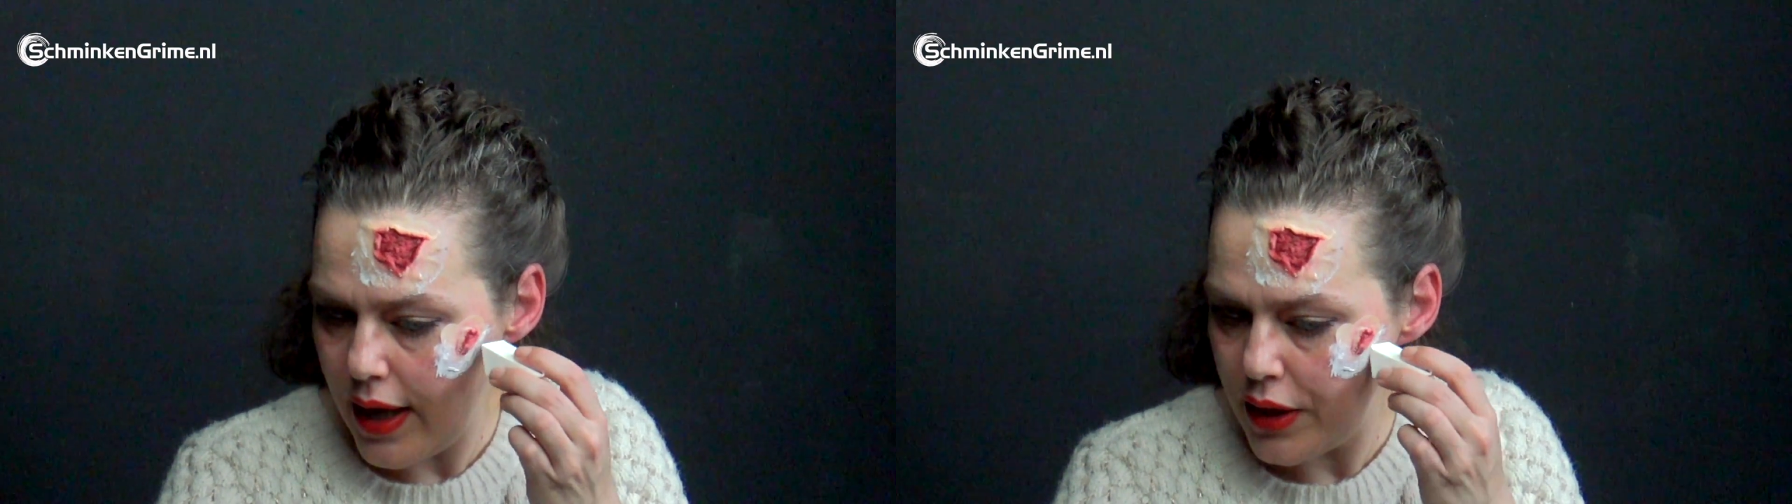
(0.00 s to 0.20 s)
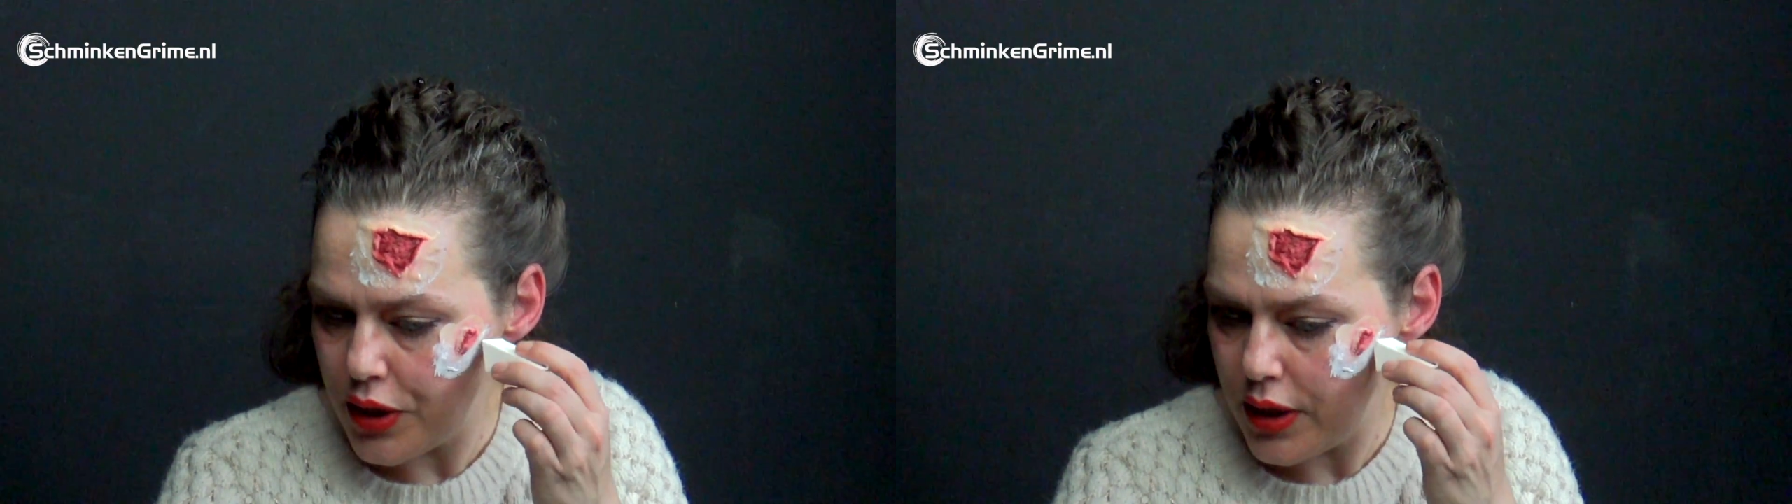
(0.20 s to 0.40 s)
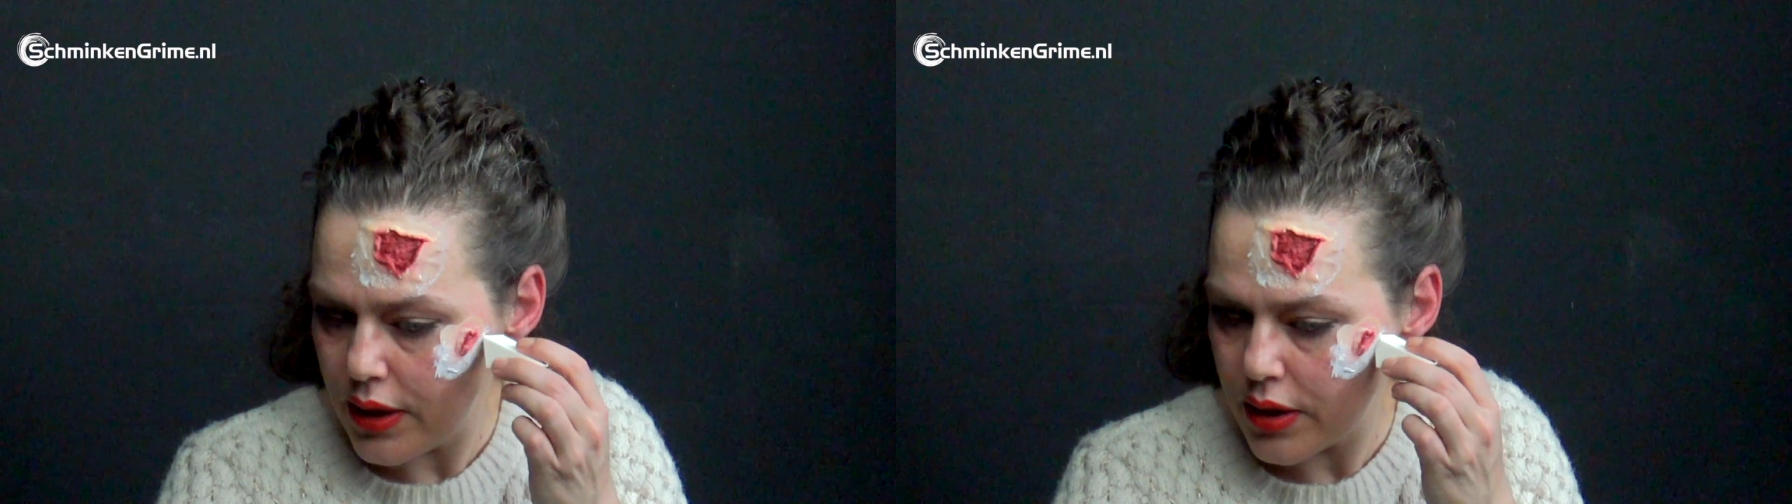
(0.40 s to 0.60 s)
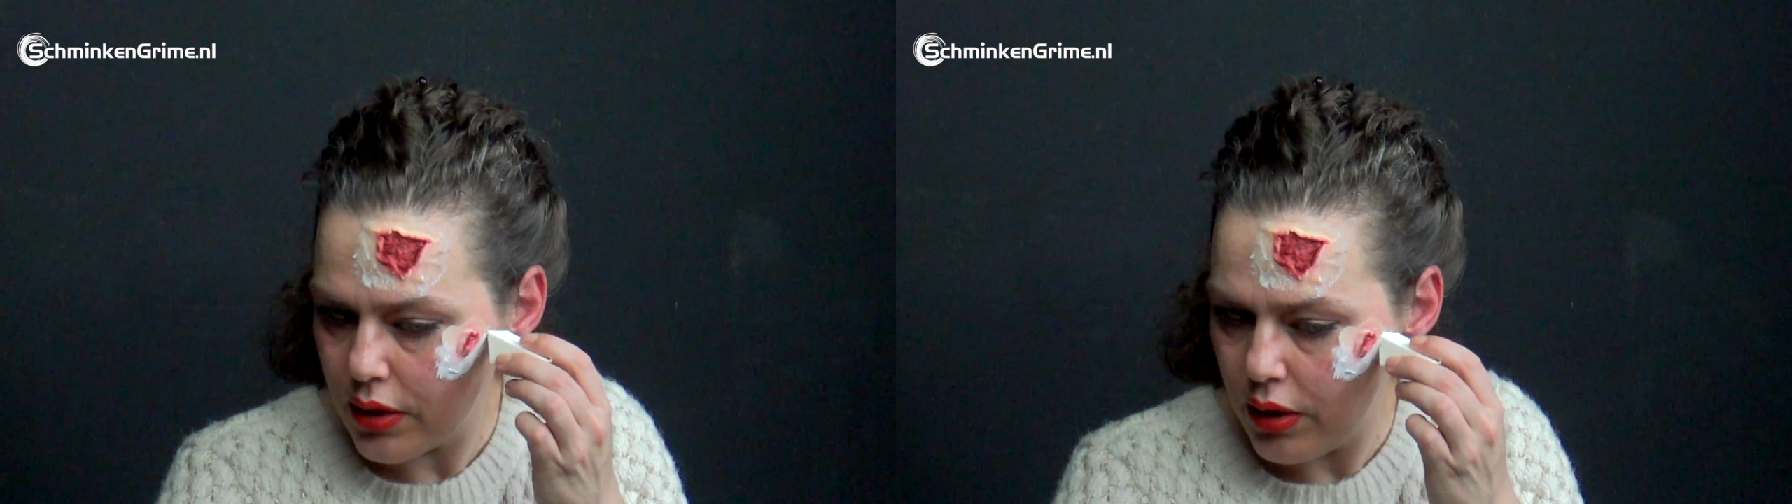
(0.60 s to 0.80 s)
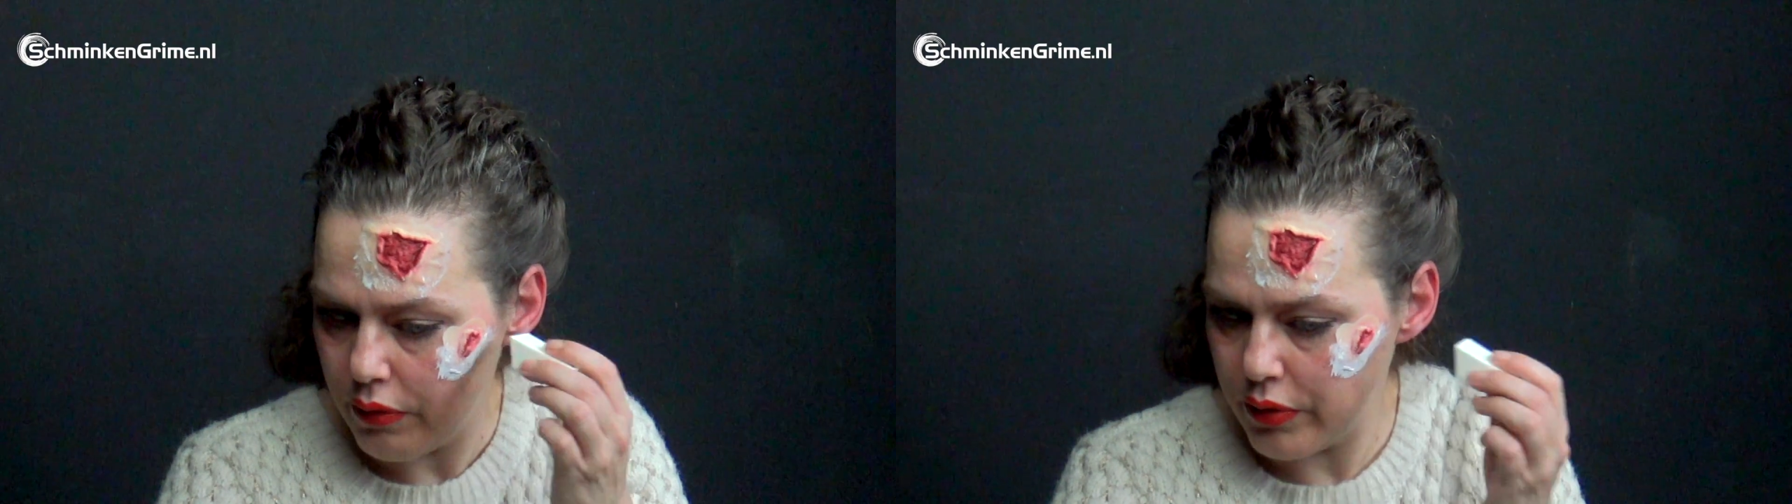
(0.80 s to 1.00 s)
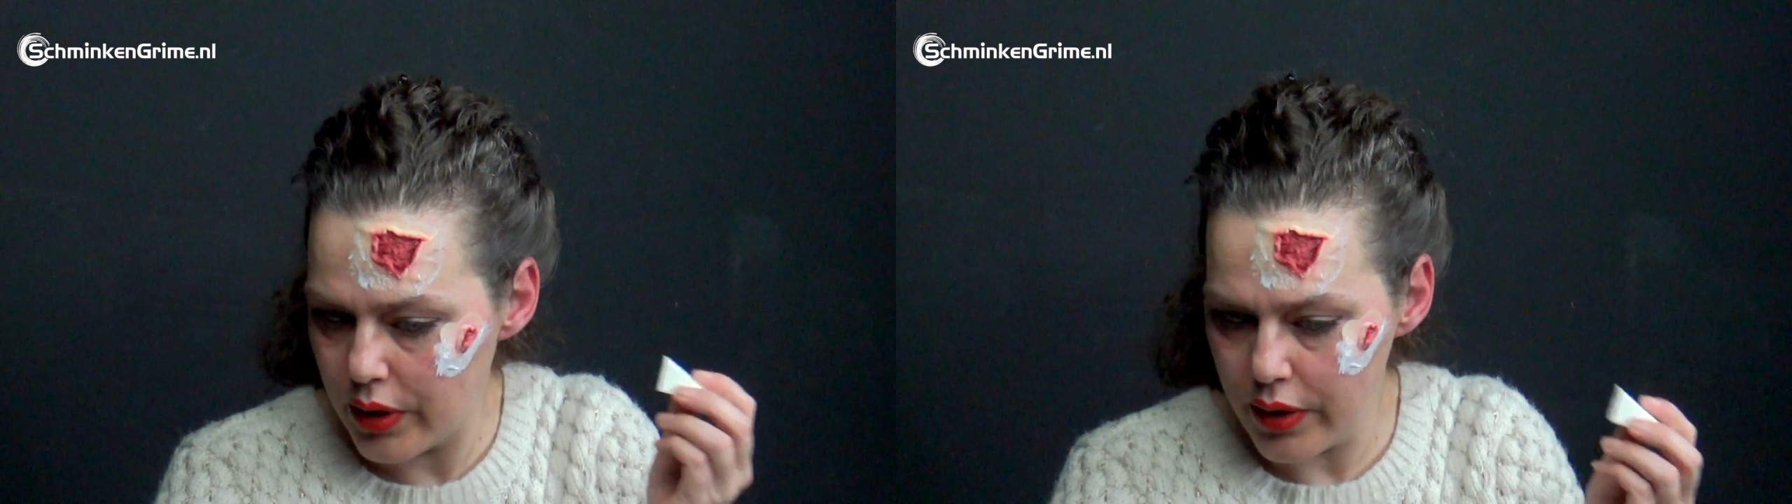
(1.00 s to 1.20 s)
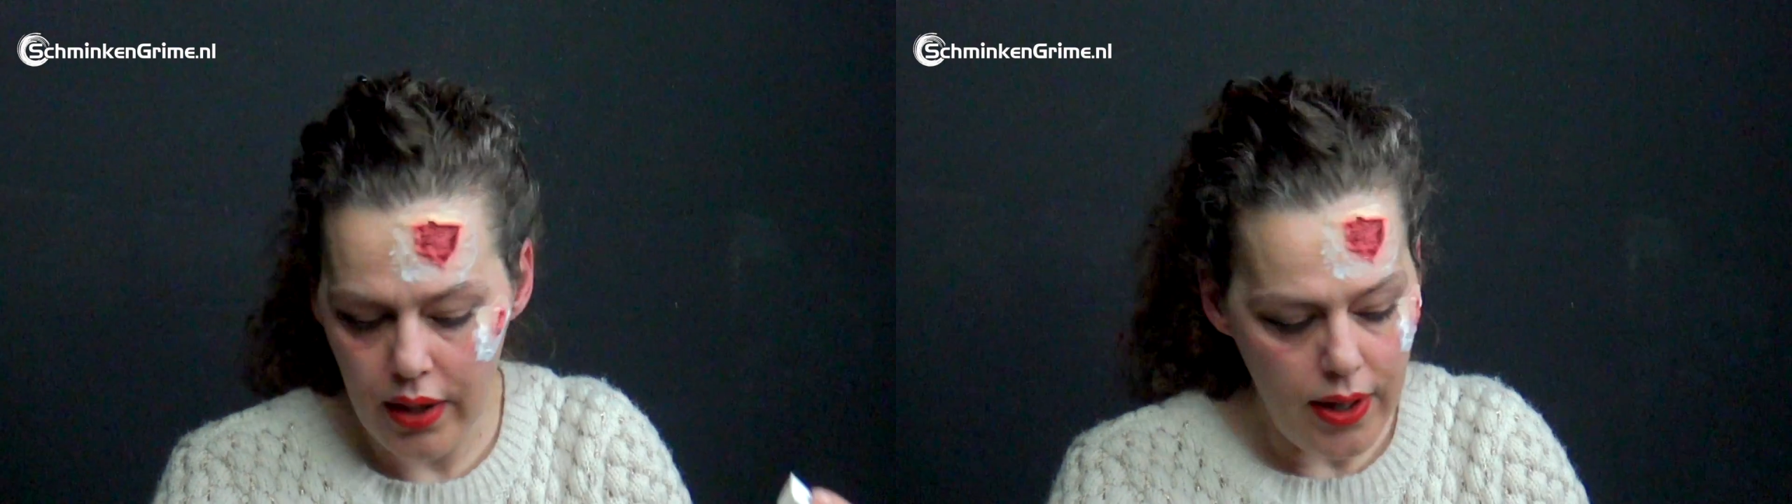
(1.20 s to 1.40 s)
edge is covered.